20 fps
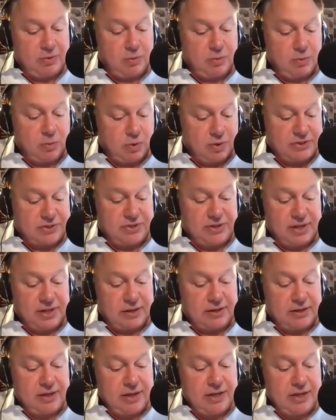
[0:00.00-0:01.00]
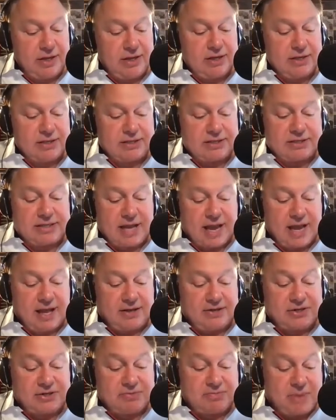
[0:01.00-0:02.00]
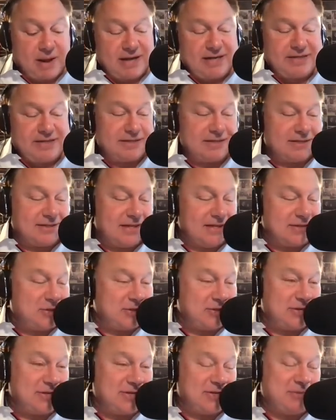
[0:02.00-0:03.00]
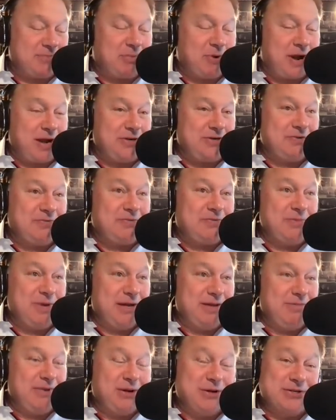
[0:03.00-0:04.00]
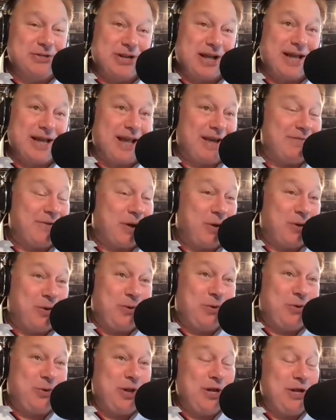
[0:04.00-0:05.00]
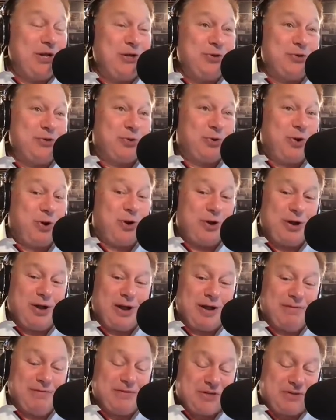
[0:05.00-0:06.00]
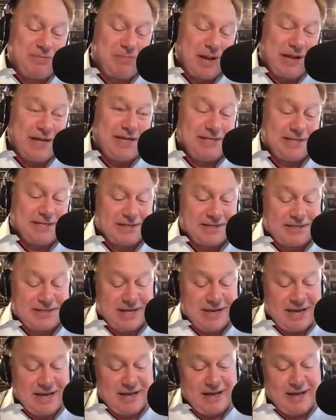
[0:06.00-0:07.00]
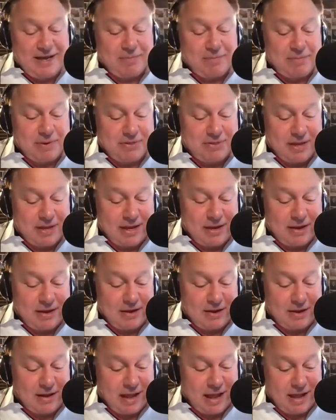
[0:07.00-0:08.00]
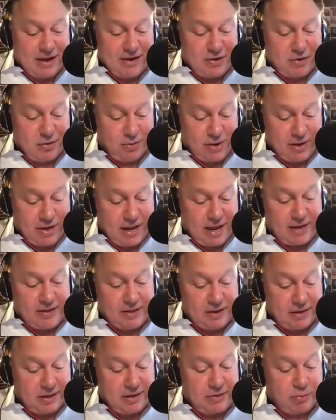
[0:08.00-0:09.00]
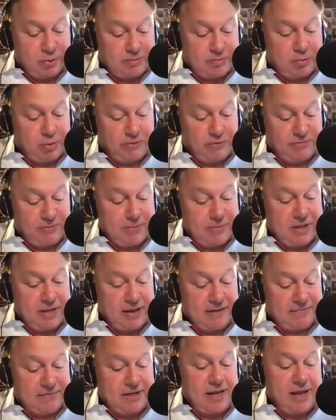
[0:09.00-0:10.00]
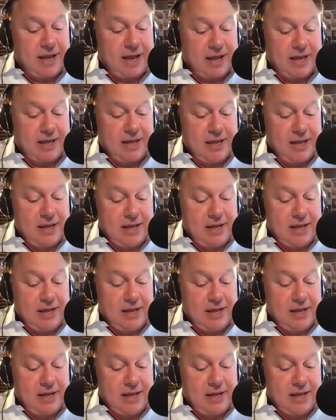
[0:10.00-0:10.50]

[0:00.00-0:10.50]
worst thing. Stale spices. This is a surprise for me because I have a whole drawer of spices, but they can create, this is a report from the FDA,